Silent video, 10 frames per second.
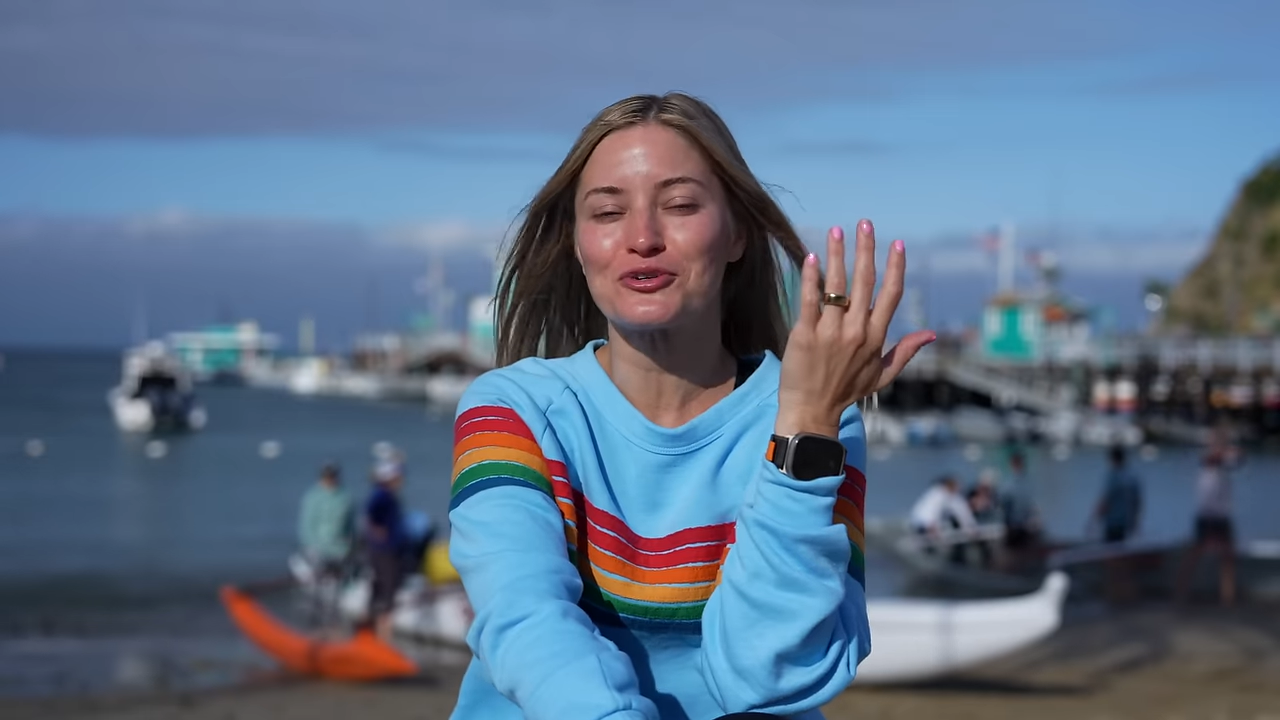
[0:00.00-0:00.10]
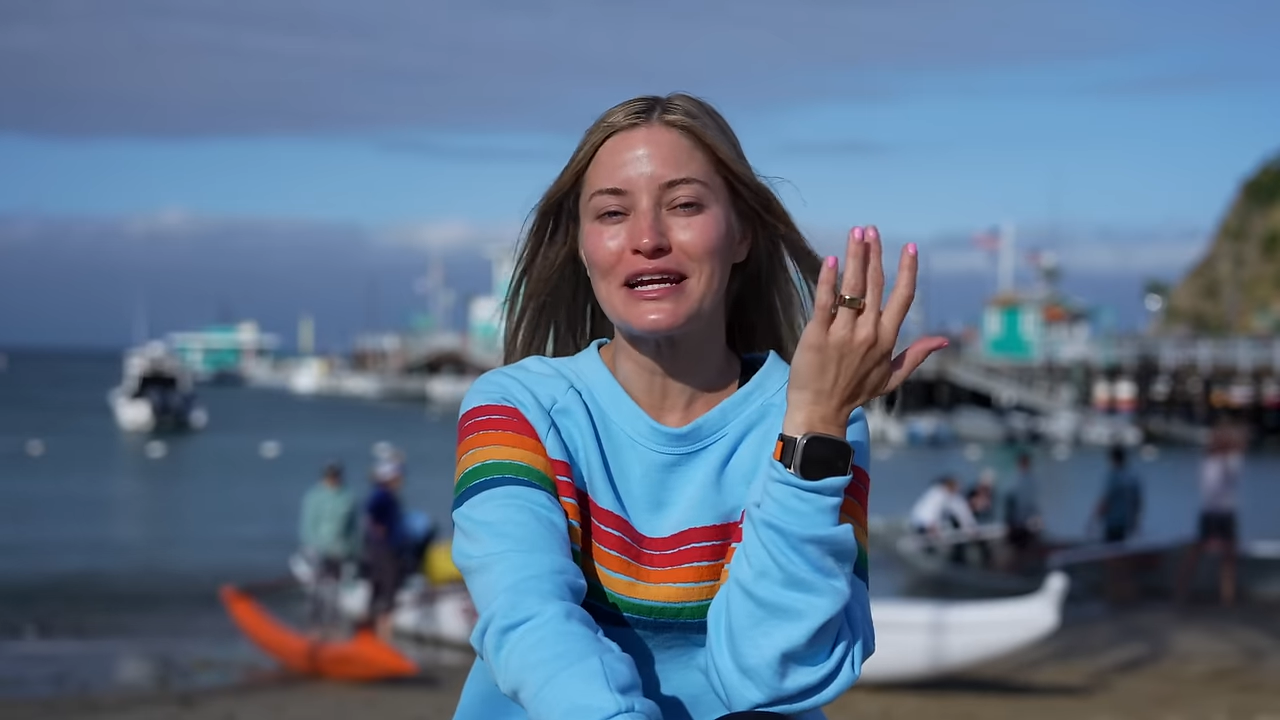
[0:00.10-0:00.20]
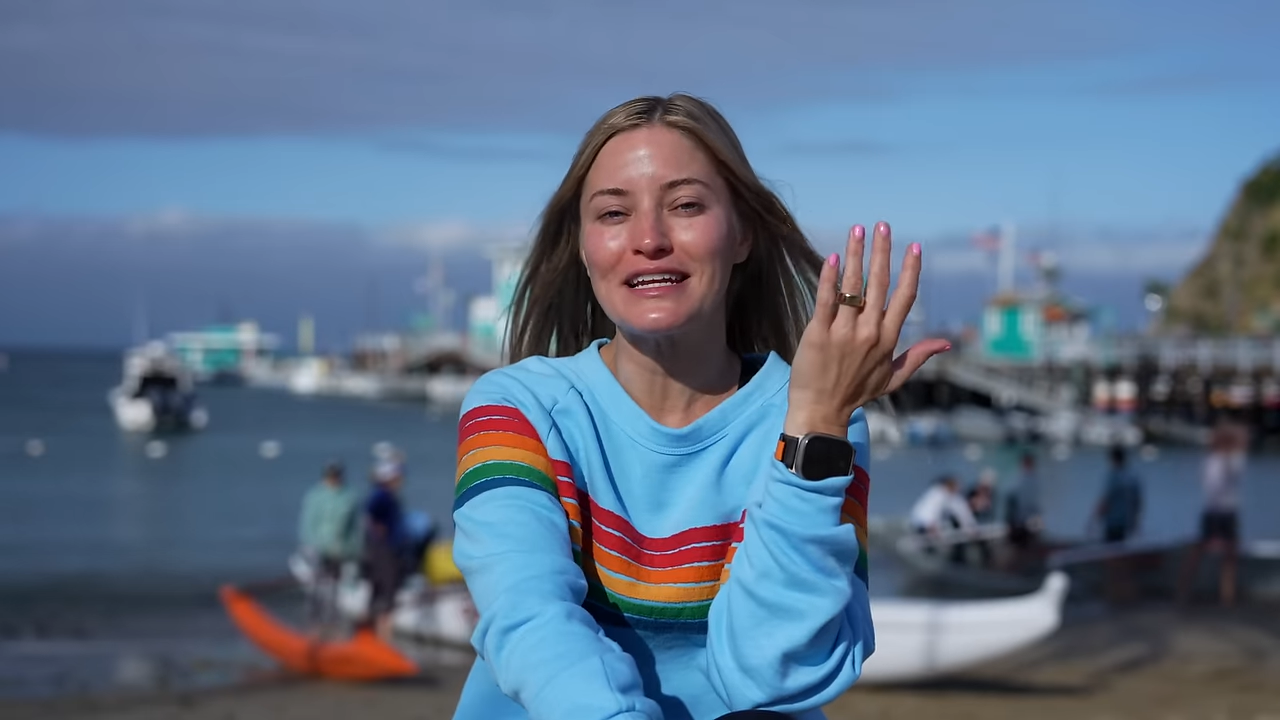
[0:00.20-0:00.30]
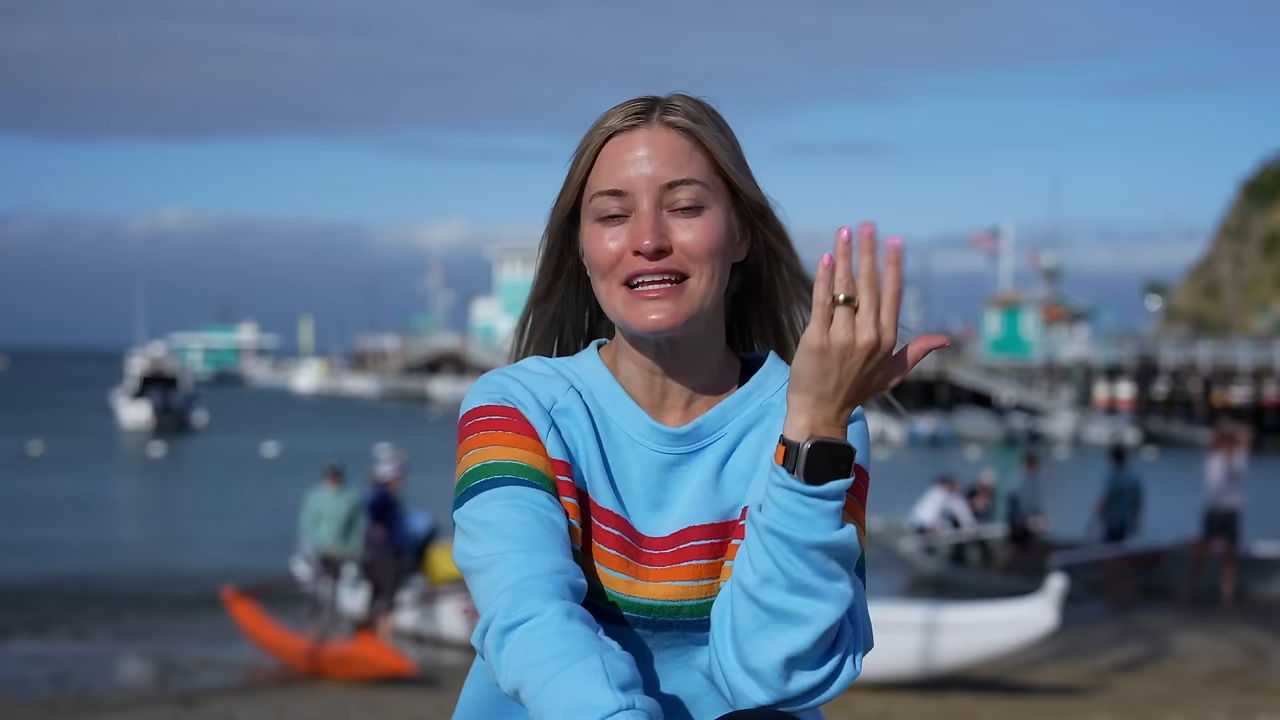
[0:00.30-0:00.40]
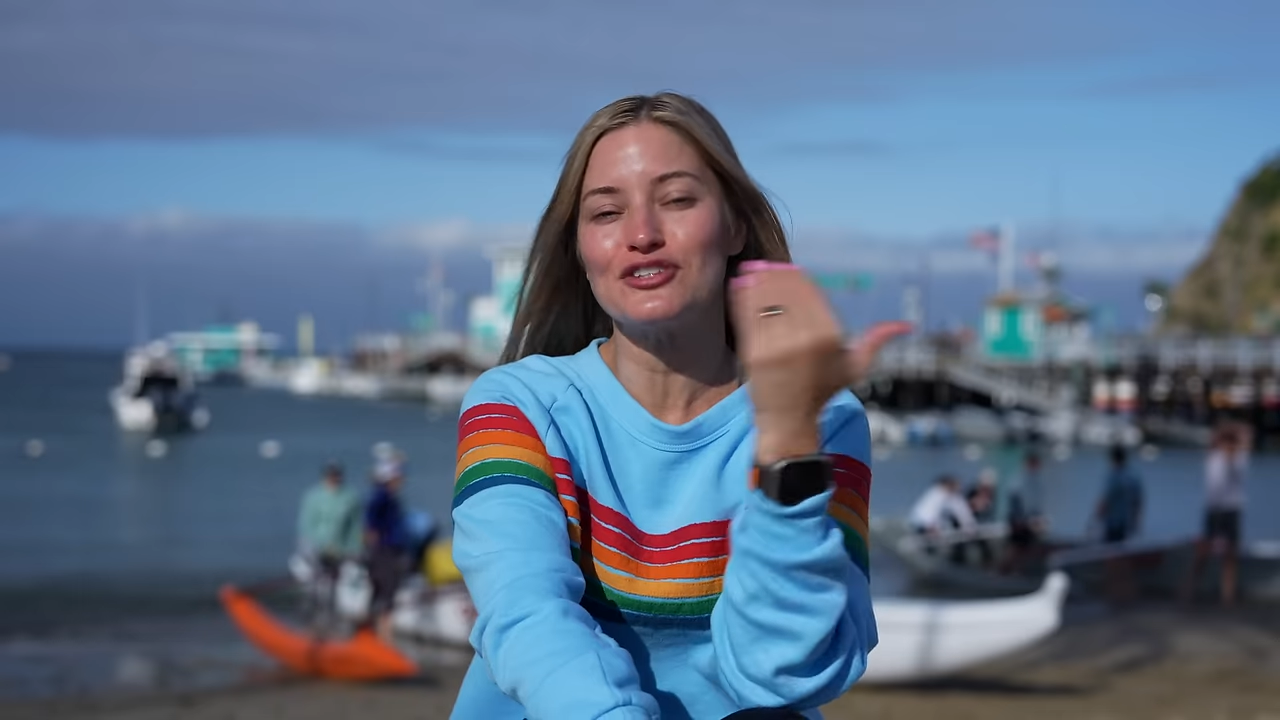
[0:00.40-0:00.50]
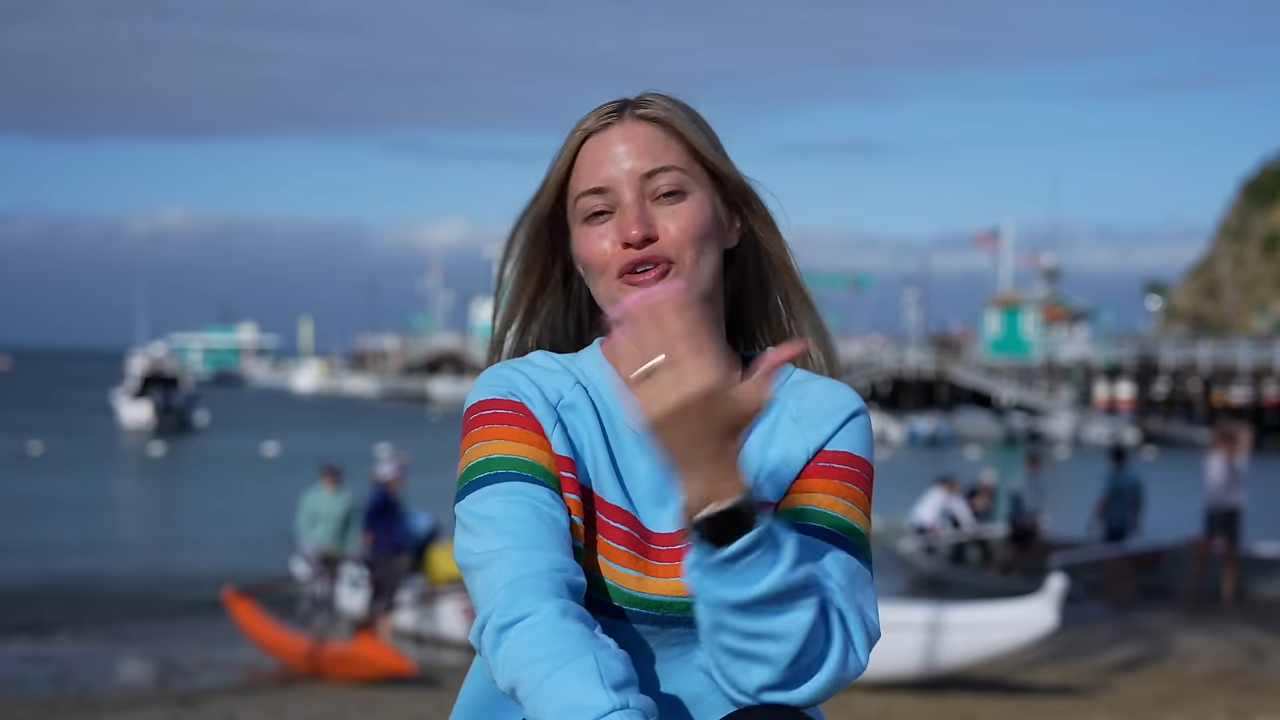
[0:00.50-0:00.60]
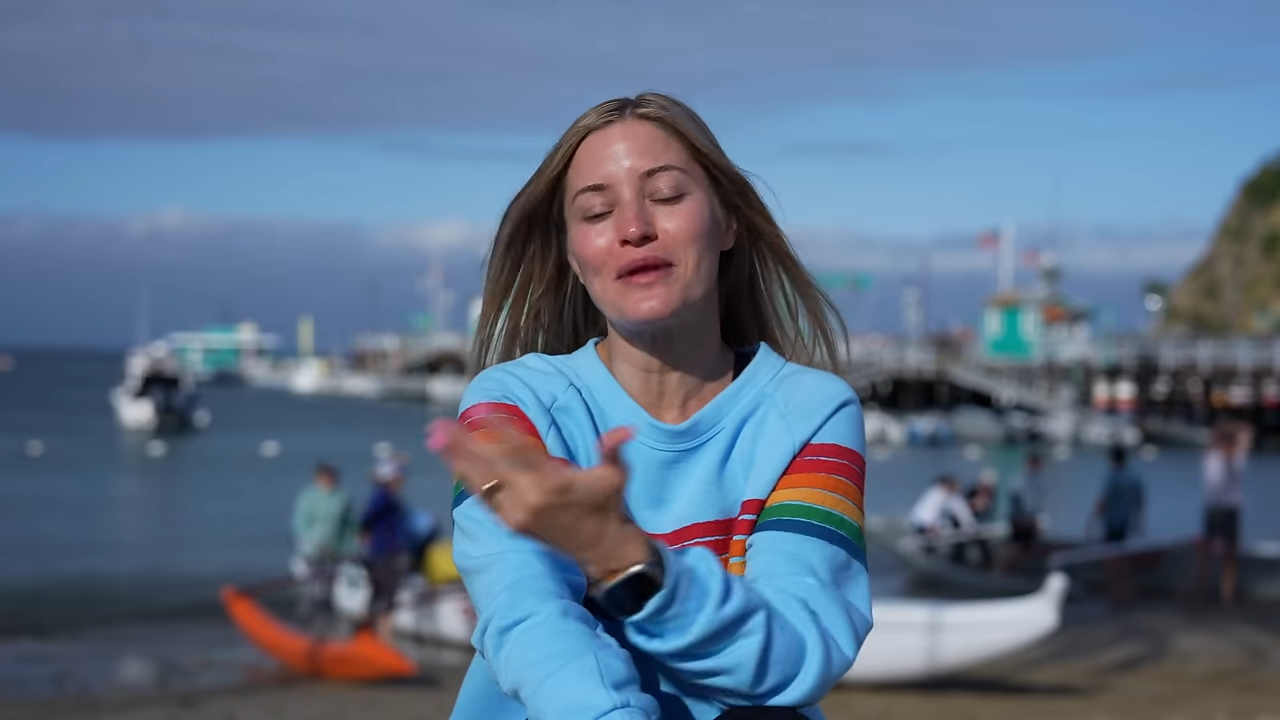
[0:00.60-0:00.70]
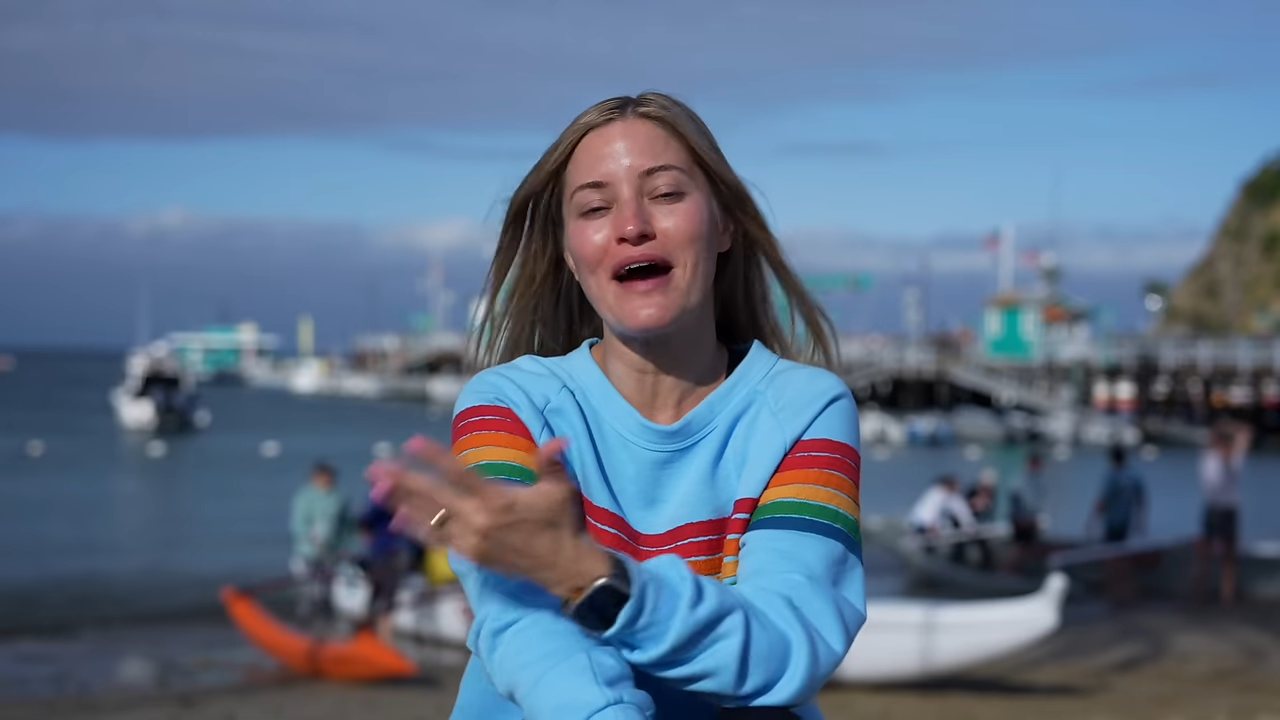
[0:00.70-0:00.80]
great and you don't